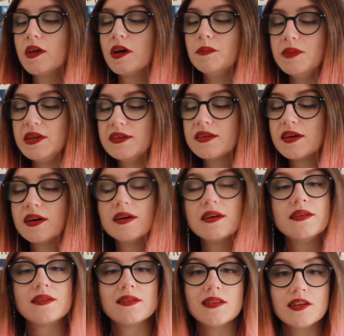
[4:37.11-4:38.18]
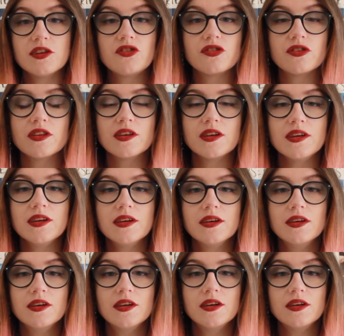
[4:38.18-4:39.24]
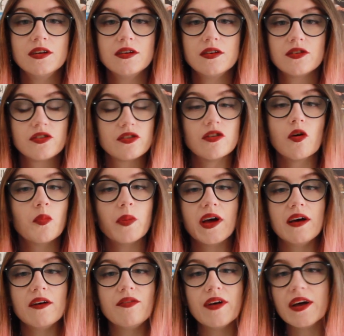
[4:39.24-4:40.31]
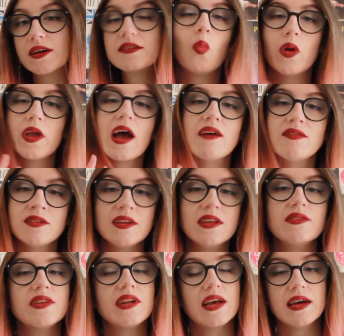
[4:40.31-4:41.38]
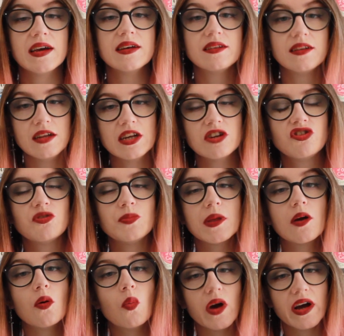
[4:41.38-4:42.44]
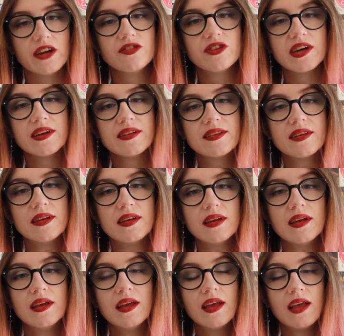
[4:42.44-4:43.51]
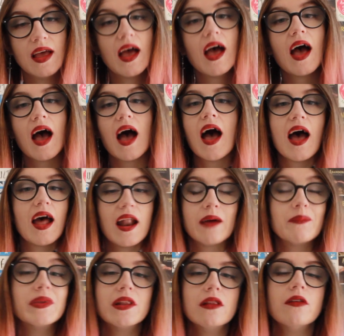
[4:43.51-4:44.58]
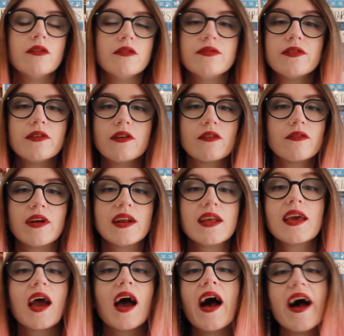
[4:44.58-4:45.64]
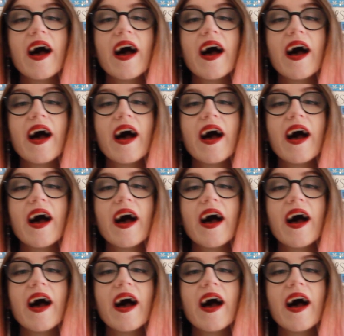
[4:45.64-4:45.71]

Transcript: Amita is literally so perfect. We haven't even heard Inej speak a word yet, and I'm in love already.